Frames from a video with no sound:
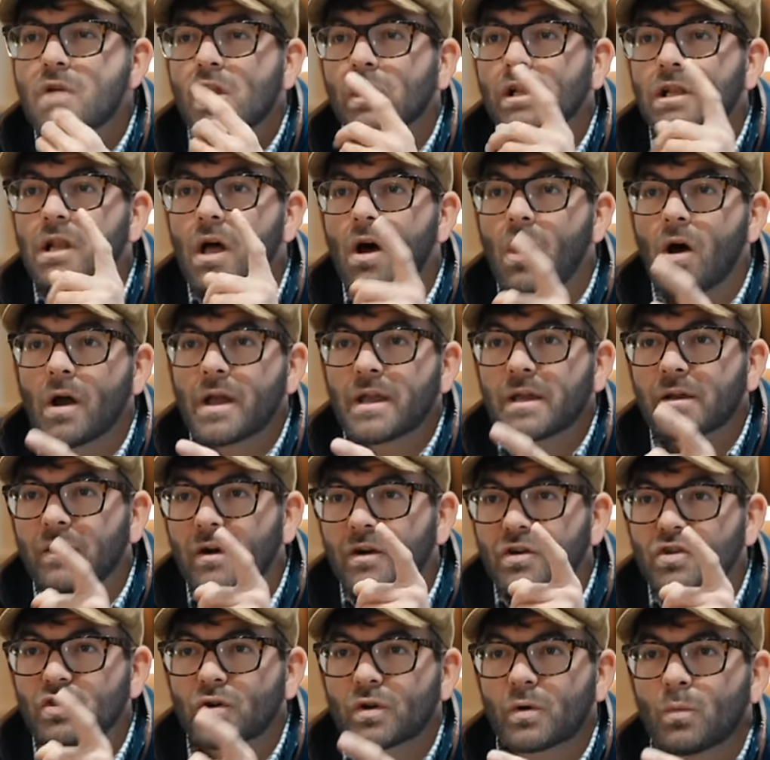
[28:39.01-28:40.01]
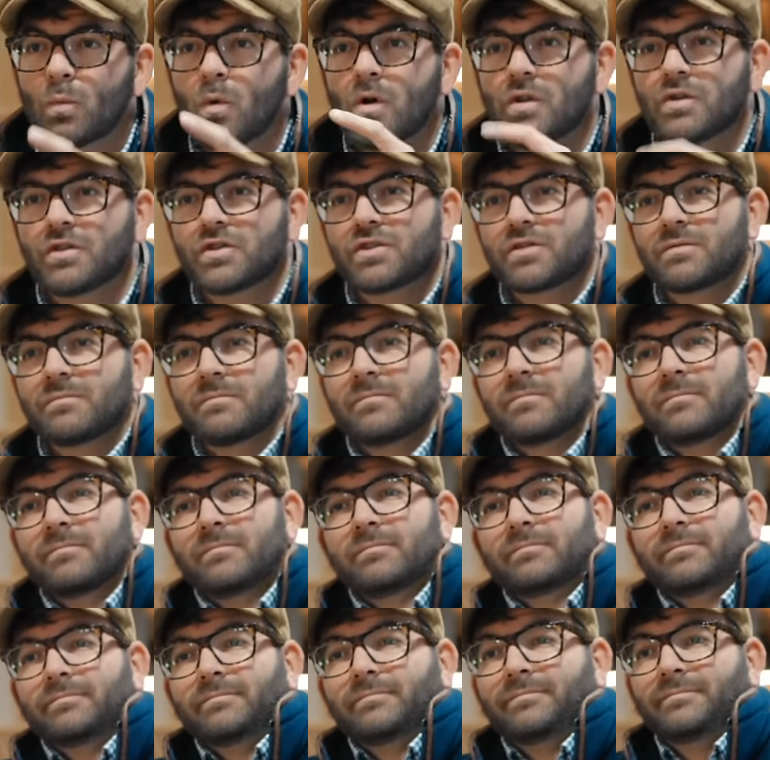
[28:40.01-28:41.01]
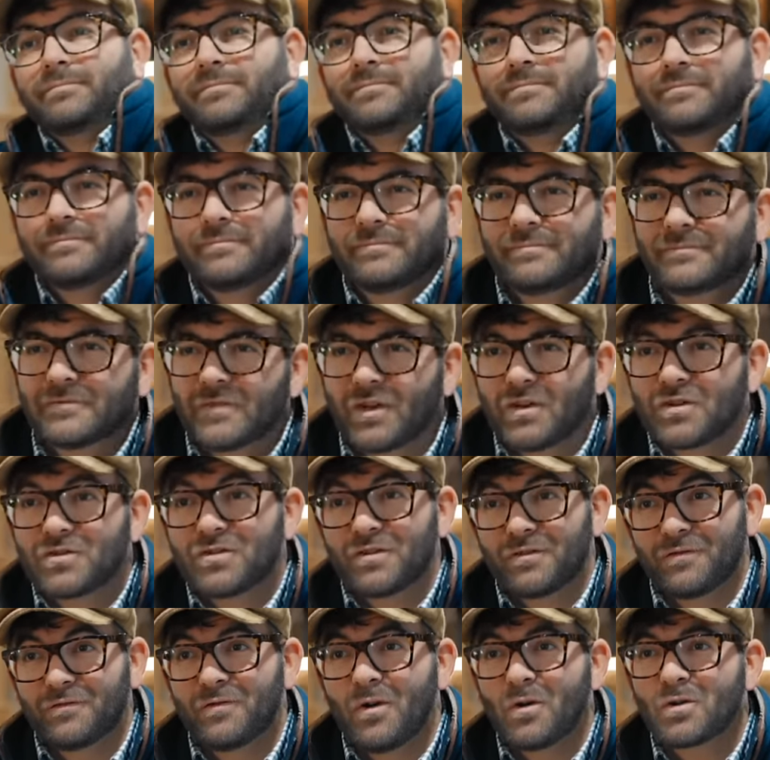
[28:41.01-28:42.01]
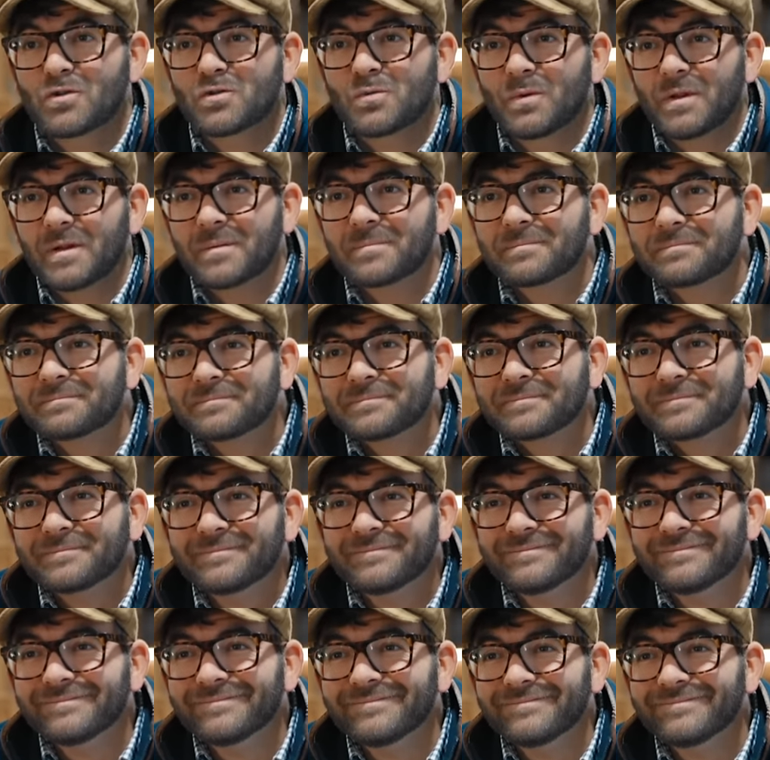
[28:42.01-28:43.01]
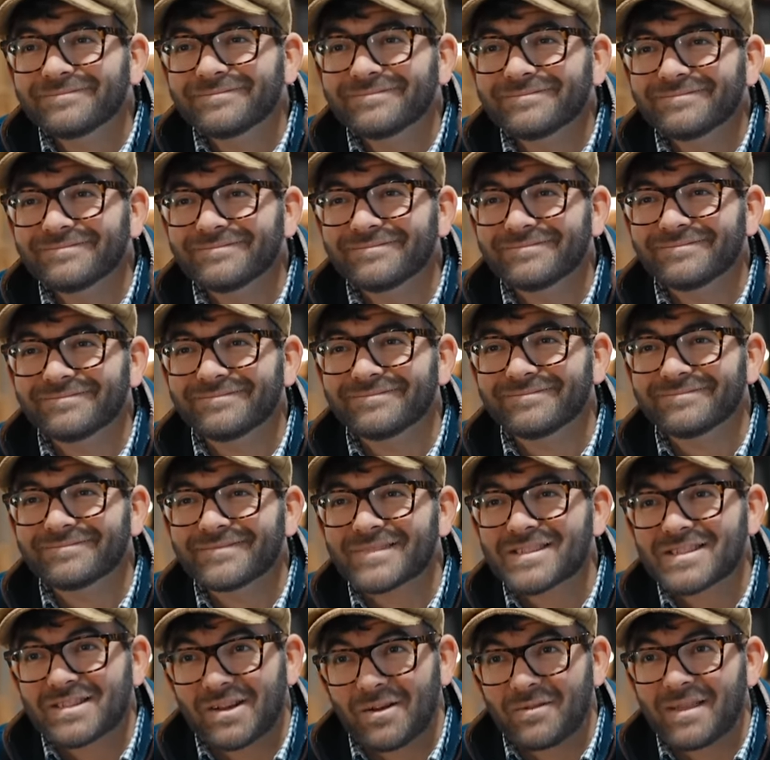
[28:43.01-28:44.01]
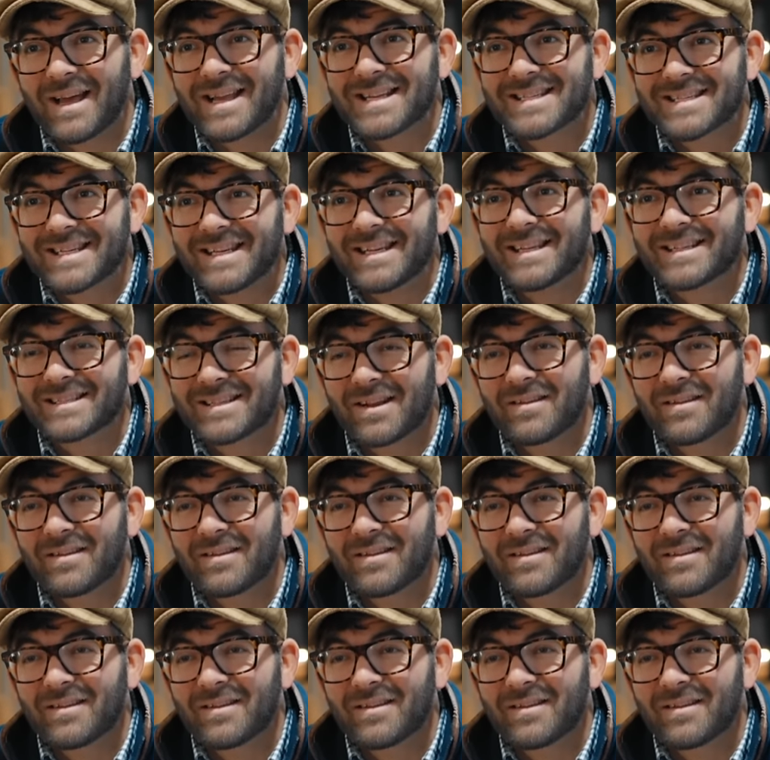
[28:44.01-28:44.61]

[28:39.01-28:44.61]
Lie, I shot it once. And I shot a fox with it. So that's it.